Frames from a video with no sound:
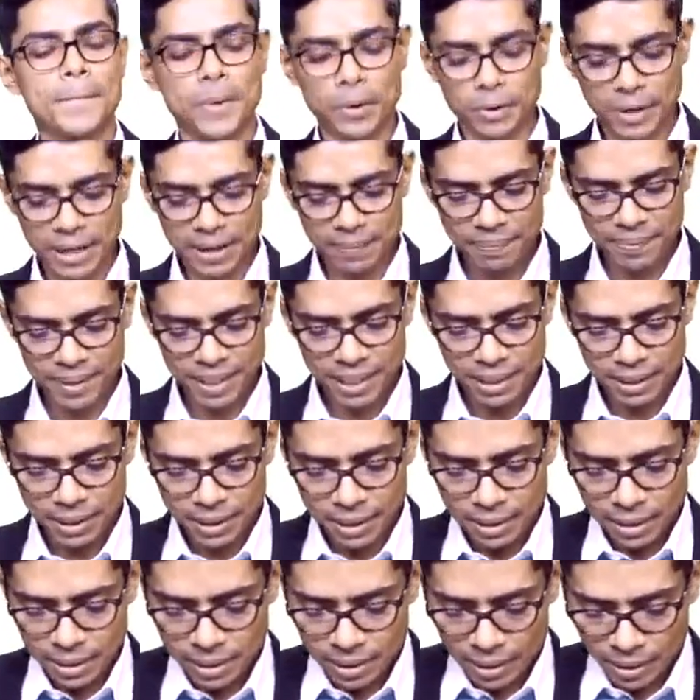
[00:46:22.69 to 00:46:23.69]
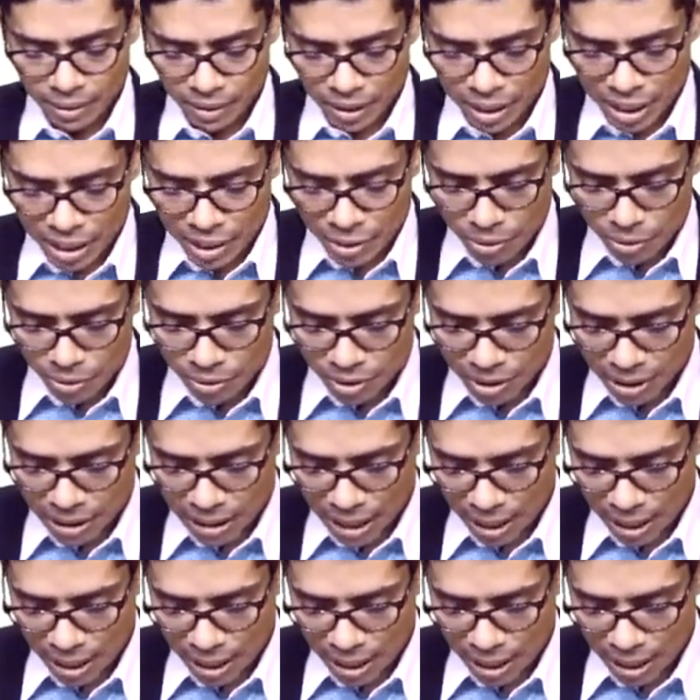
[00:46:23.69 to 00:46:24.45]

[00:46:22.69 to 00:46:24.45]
Okay, reduced